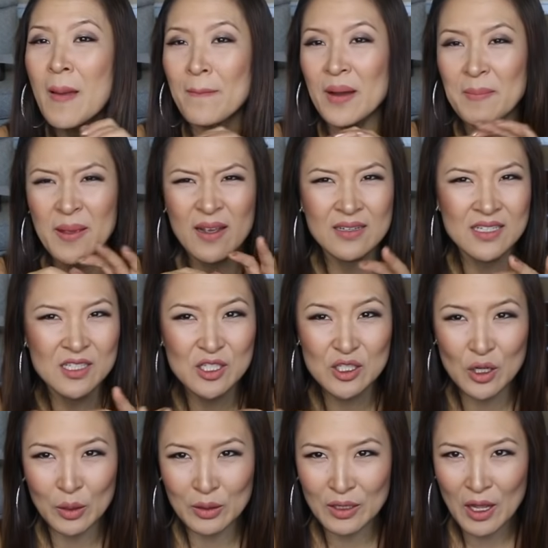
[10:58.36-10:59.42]
But because it's
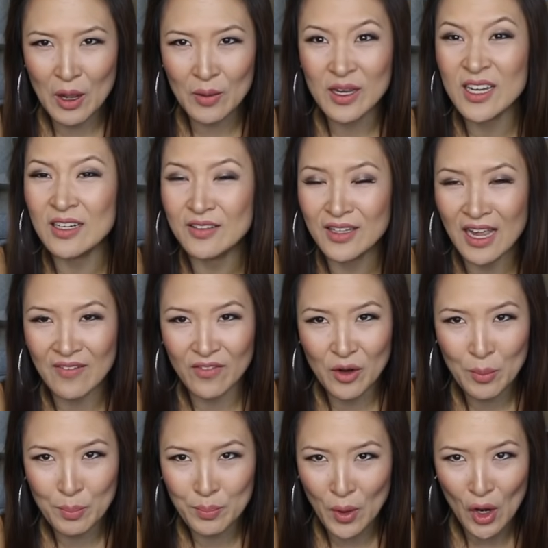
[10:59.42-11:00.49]
so low, it'll
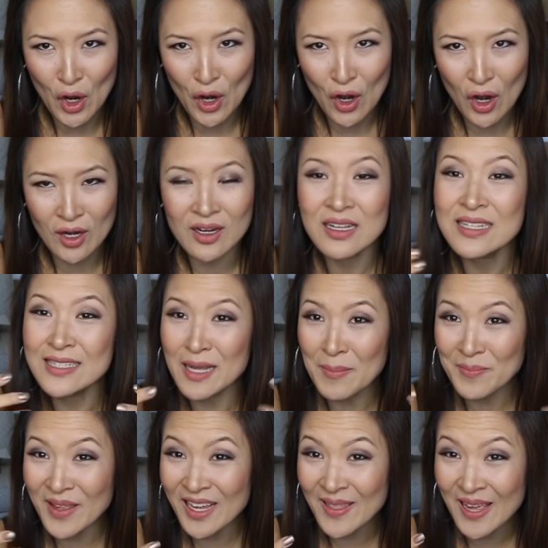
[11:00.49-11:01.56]
never burn.
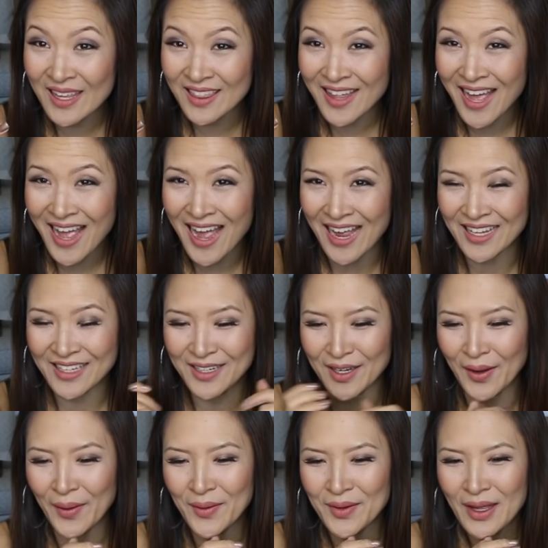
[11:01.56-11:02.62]
Something like that, you
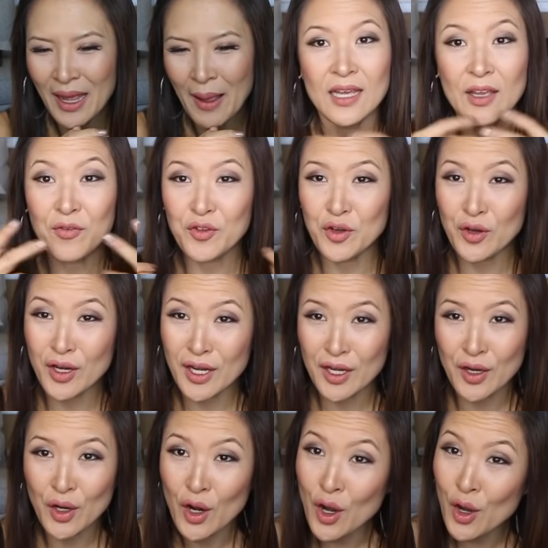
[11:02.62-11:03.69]
know? If you're in
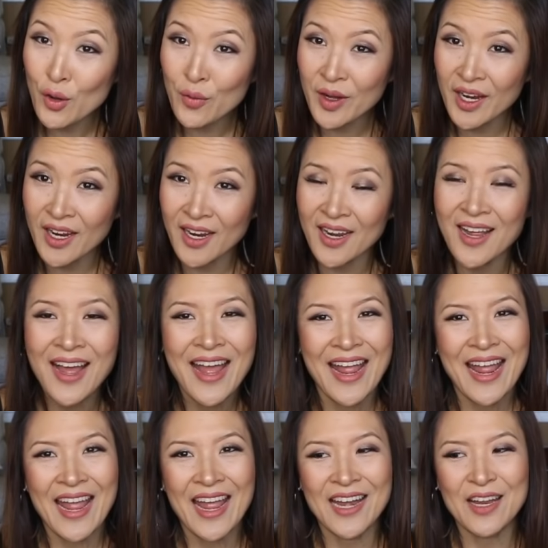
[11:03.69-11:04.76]
a hurry
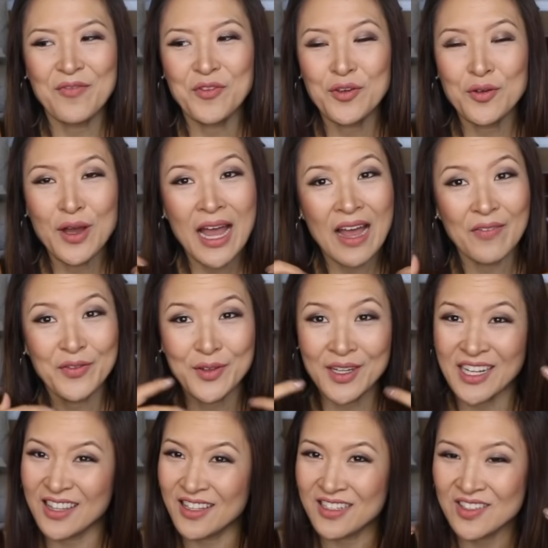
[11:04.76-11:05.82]
and if you have to
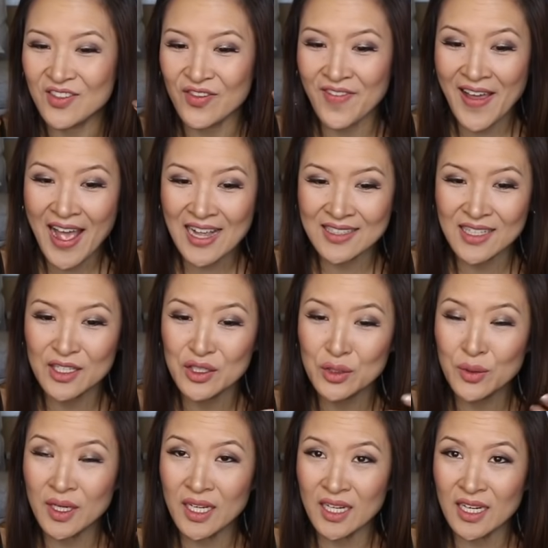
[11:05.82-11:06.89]
eat this fast, then
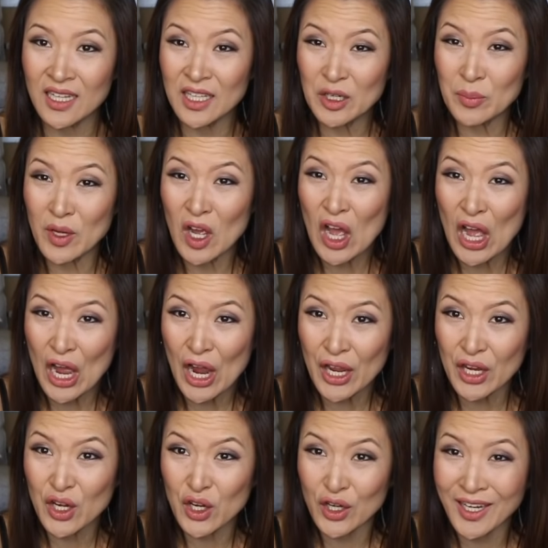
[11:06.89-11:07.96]
do it in a little bit
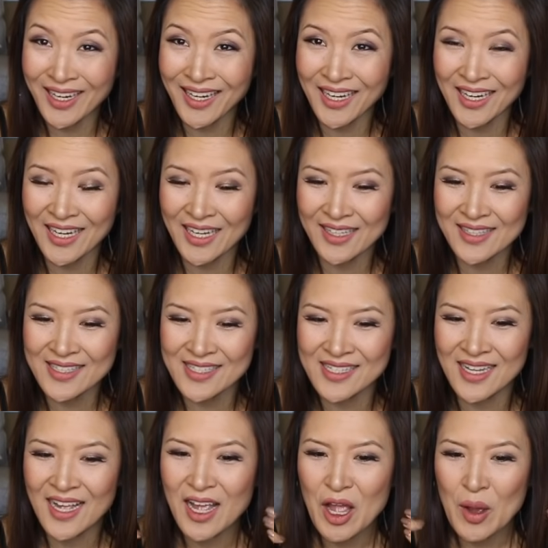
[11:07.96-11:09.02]
higher heat.